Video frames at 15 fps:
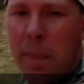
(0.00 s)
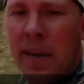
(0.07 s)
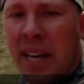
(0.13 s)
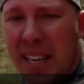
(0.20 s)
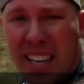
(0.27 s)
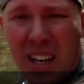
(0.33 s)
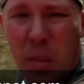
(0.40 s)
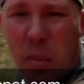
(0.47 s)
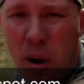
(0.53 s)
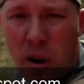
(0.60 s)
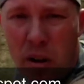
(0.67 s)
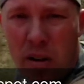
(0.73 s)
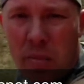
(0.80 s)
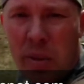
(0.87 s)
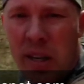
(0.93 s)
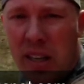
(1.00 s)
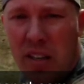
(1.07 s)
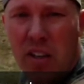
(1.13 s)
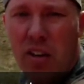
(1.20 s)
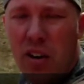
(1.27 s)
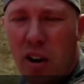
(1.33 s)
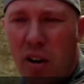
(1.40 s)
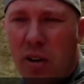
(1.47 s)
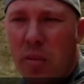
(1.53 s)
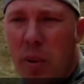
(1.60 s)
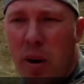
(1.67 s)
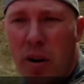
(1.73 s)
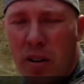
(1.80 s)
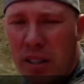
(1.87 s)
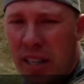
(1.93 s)
pick it apart, pick your yard
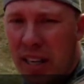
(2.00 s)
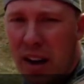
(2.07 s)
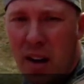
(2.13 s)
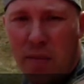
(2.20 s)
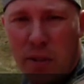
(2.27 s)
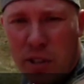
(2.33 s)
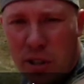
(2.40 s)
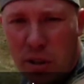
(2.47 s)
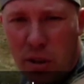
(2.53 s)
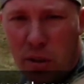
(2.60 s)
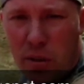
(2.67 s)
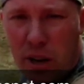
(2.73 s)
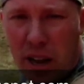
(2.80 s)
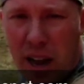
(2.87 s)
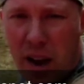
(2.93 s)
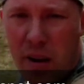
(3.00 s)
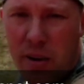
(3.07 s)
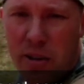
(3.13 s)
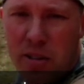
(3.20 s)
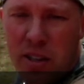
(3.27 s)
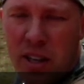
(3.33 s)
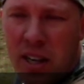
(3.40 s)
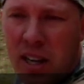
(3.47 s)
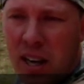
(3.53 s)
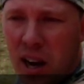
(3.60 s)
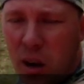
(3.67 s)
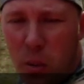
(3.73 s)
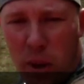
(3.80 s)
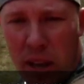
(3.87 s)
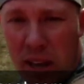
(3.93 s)
apart, get out for 2 to 3 hours
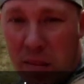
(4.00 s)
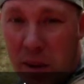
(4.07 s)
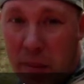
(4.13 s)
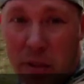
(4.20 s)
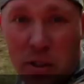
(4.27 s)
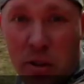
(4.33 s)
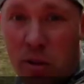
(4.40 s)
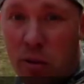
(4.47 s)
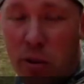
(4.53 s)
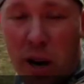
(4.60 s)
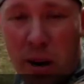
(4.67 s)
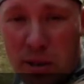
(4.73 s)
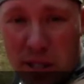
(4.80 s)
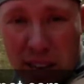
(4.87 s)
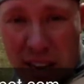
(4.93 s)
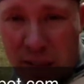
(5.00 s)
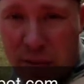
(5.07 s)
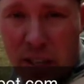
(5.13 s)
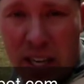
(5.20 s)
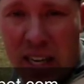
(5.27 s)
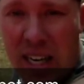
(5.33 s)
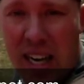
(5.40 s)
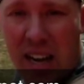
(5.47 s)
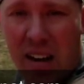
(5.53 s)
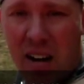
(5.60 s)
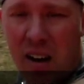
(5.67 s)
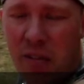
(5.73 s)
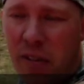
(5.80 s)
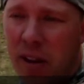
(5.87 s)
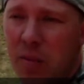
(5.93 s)
a week, maybe 2 to 3 hours a day if you got a day
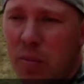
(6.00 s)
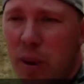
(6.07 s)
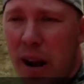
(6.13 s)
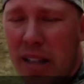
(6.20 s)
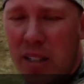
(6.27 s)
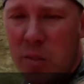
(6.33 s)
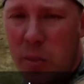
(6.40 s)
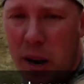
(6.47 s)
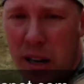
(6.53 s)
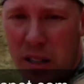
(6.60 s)
off, and practice.